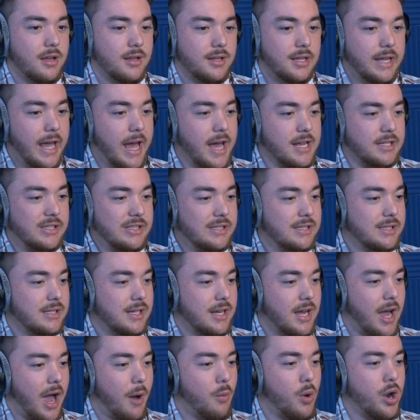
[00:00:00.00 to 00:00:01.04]
Yes.
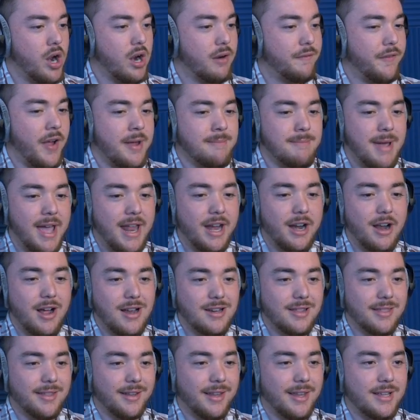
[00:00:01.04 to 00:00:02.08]
I wonder if I made it
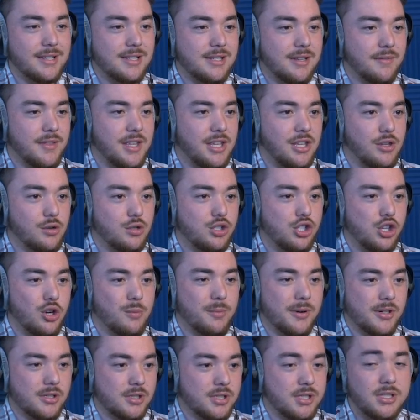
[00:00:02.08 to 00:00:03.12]
onto the list of the
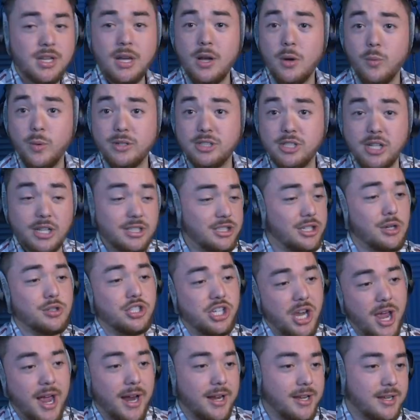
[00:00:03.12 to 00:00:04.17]
YouTubers. Let's go
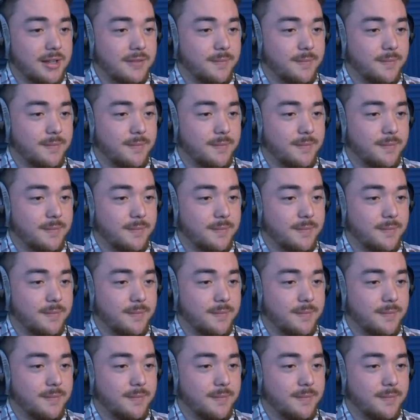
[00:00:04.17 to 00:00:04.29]
check.